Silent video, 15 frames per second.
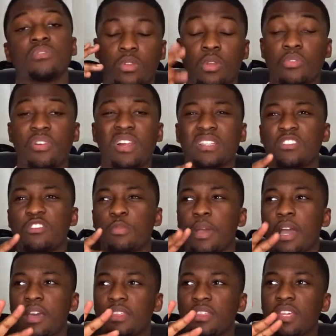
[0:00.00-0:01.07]
The reflective pair
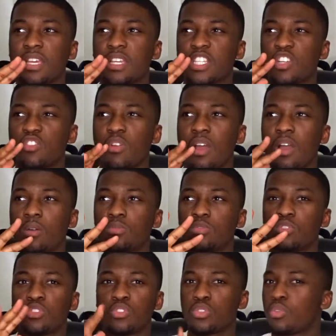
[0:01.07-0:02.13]
I think is around
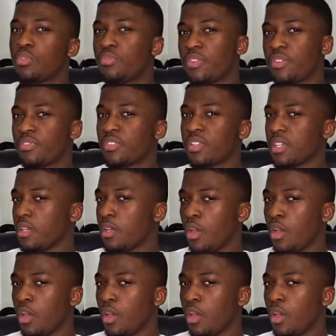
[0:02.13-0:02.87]
250.